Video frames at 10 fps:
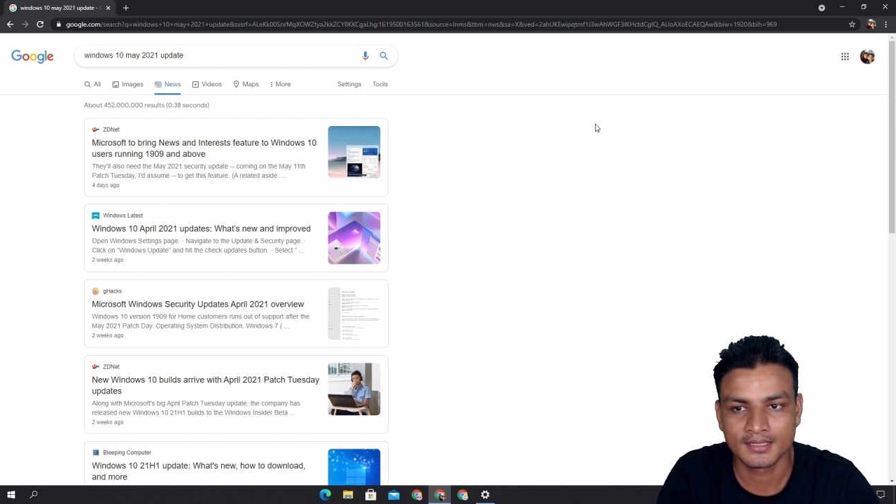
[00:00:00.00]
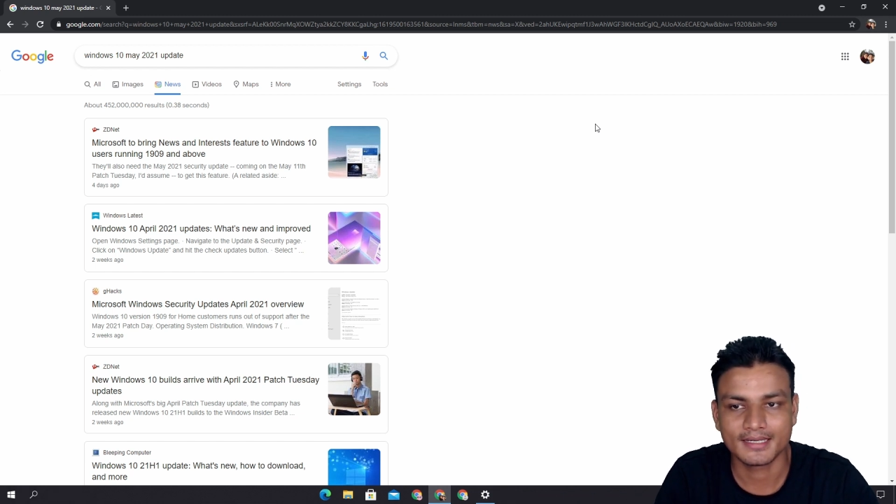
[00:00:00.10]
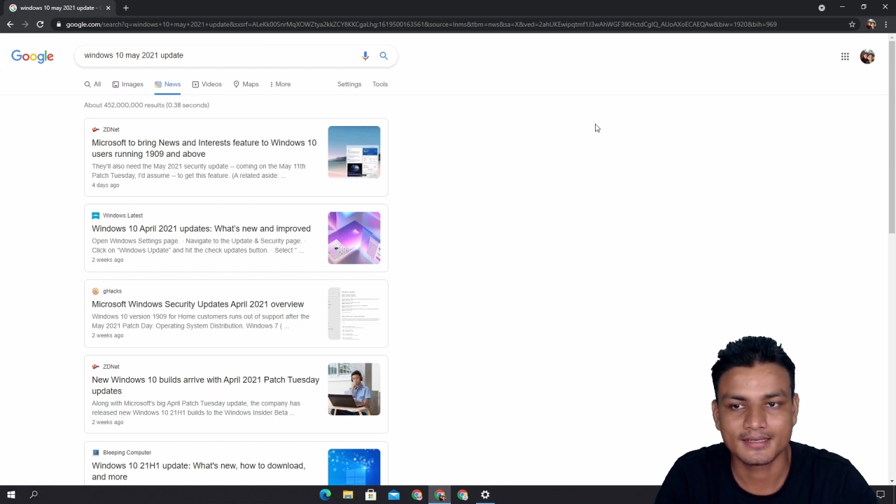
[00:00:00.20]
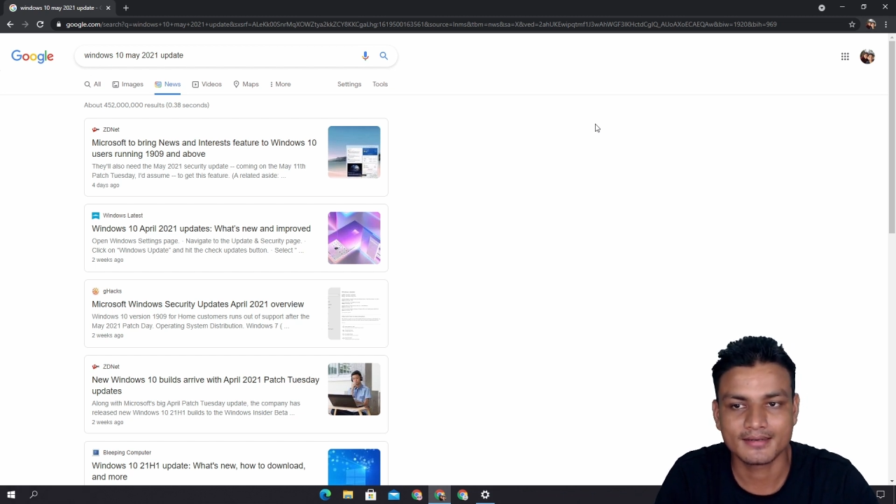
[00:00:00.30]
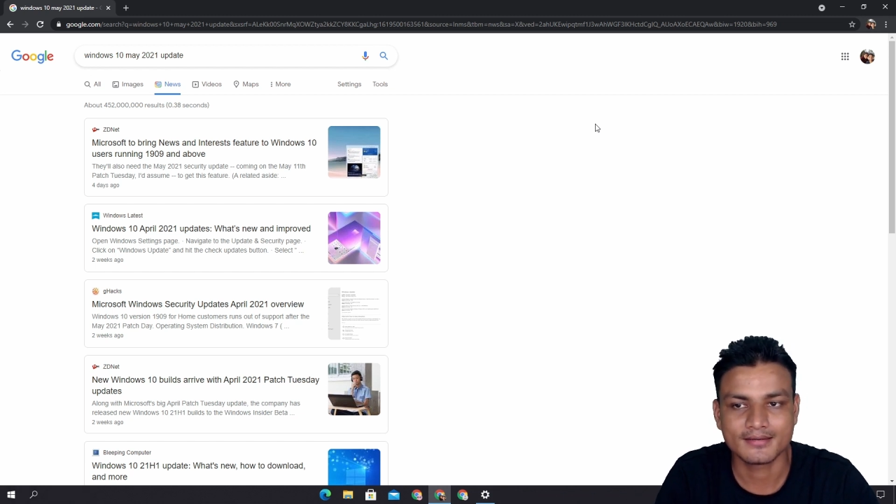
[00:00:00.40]

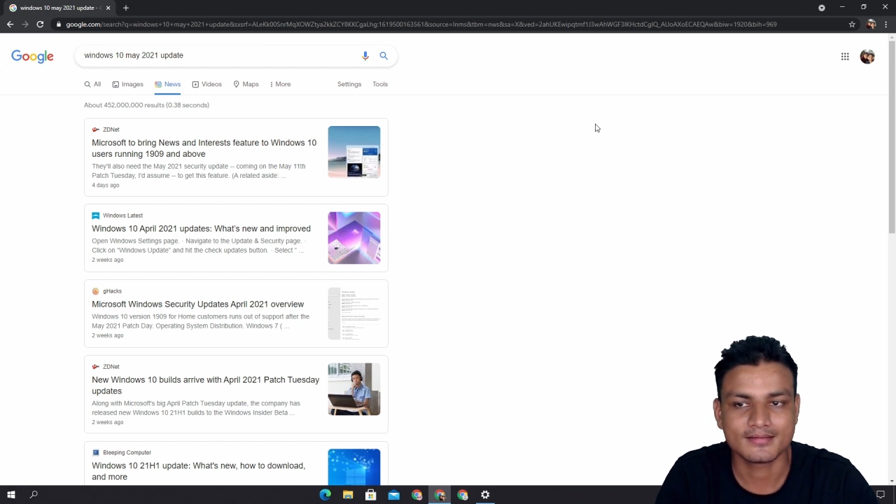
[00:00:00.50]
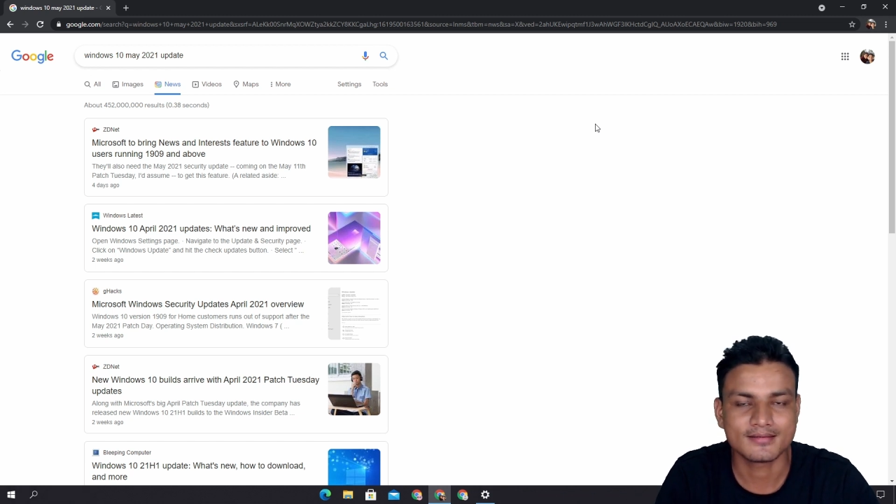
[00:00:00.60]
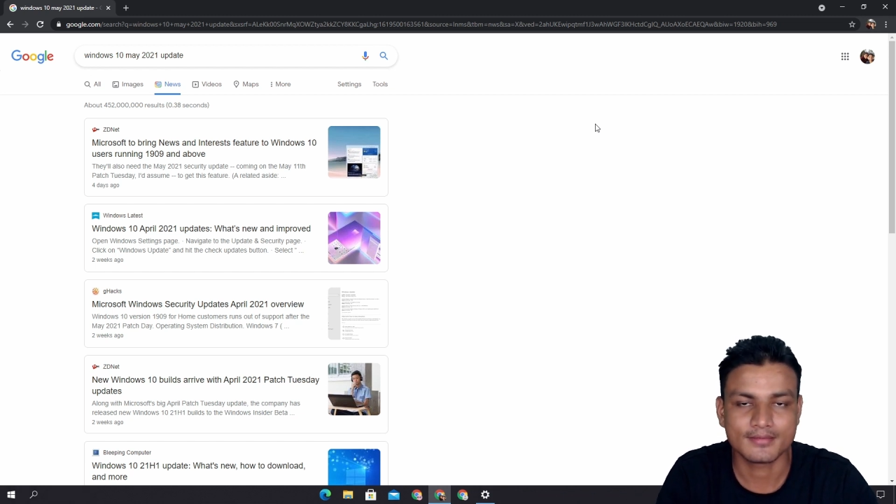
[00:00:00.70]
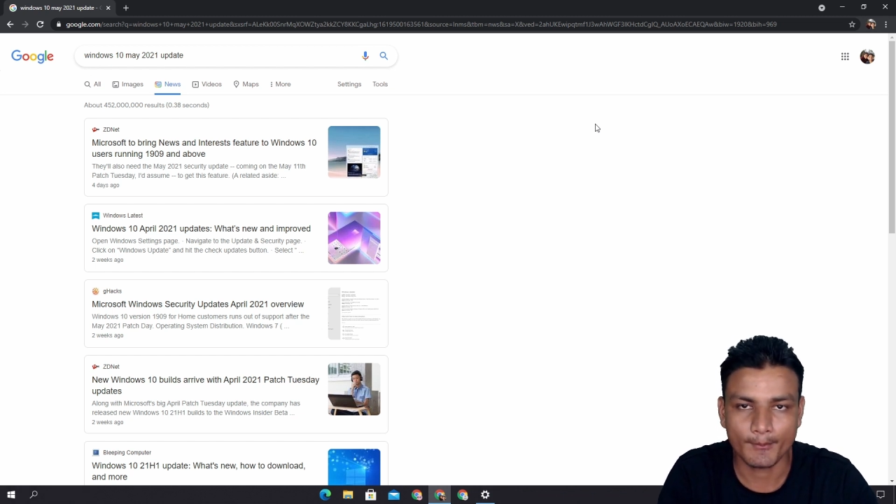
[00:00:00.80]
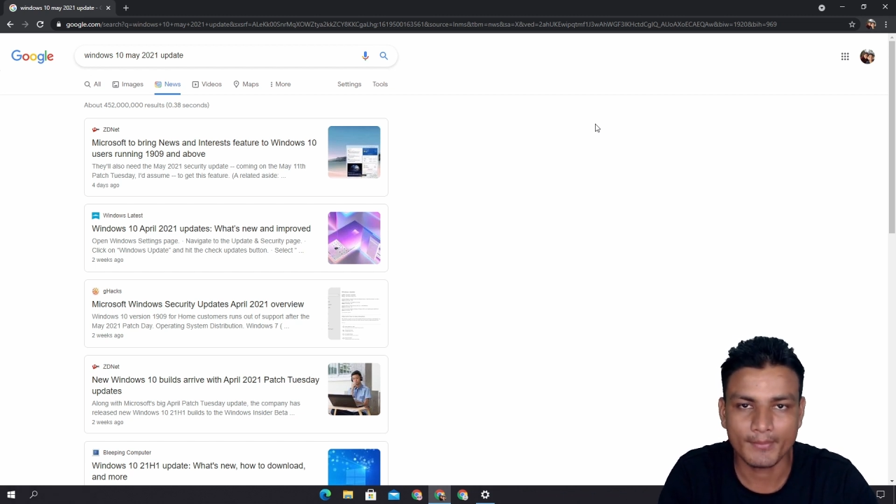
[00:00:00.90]

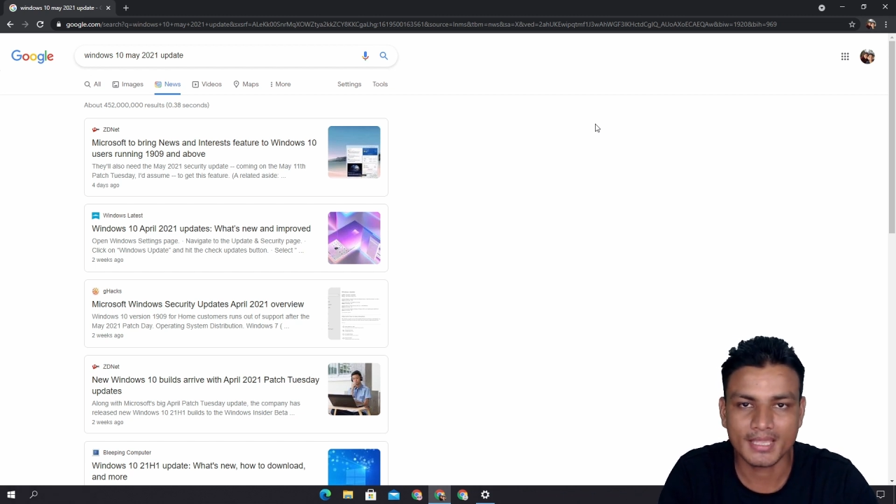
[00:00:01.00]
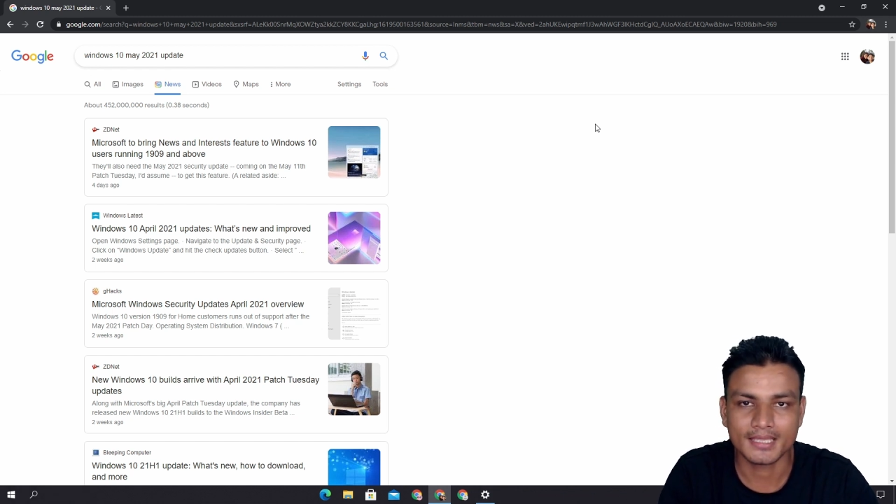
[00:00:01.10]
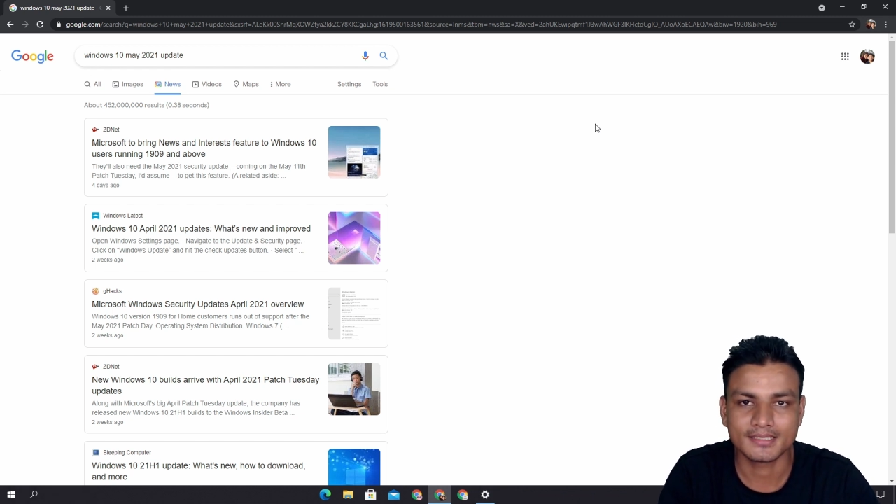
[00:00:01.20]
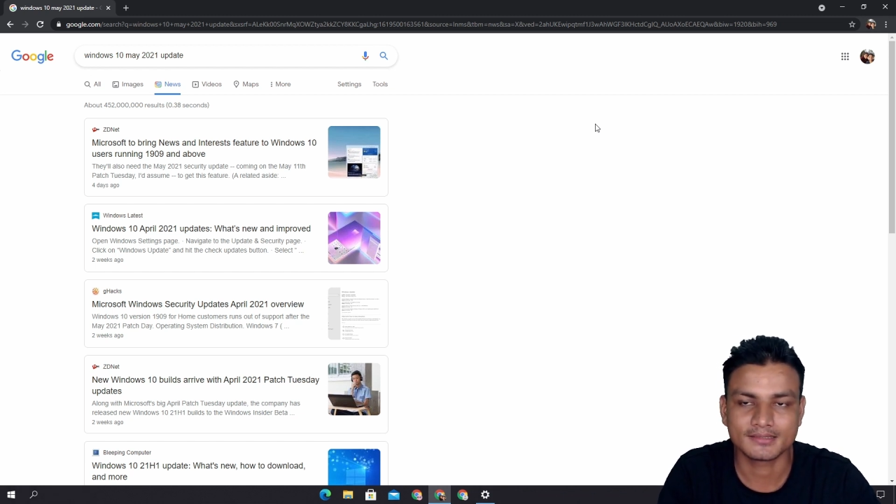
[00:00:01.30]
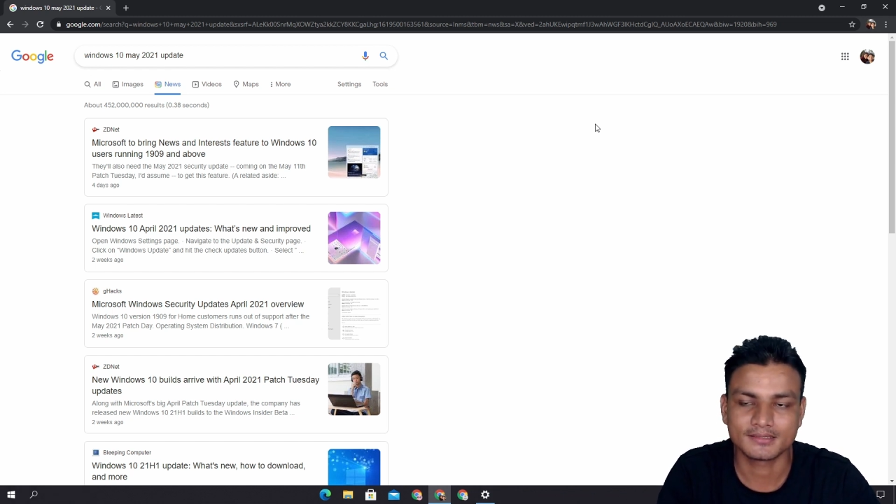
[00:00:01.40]
in May,